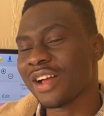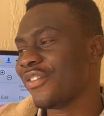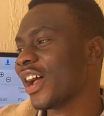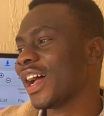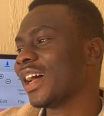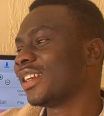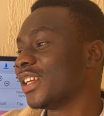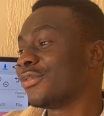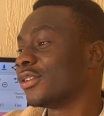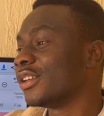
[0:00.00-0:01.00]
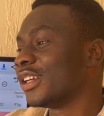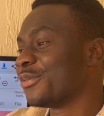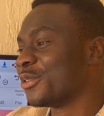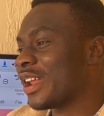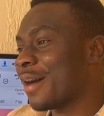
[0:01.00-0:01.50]
I've had
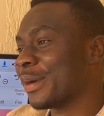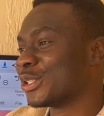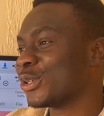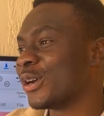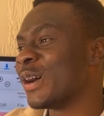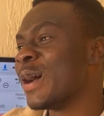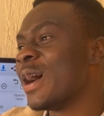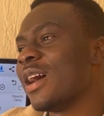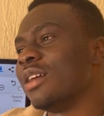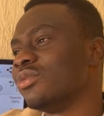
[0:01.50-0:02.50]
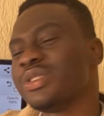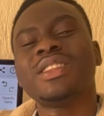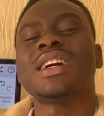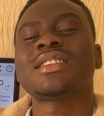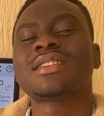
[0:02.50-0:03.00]
even amateur
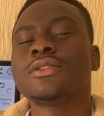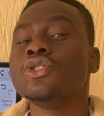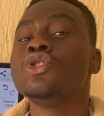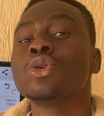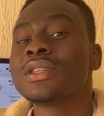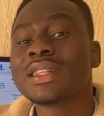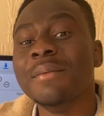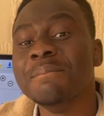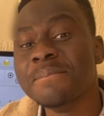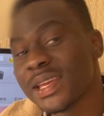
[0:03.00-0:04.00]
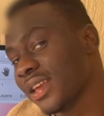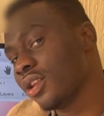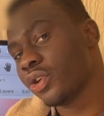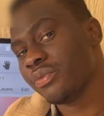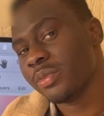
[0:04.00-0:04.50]
traders use it and make a
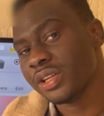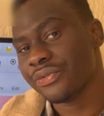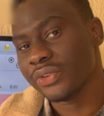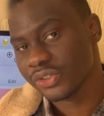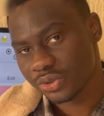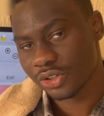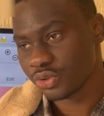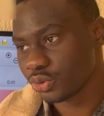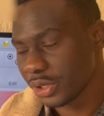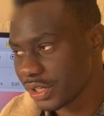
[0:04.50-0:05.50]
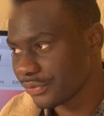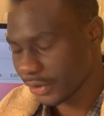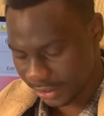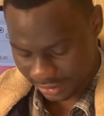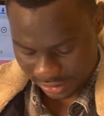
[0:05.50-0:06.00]
lot of money in trading
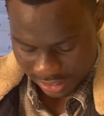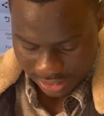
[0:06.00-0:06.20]
forex.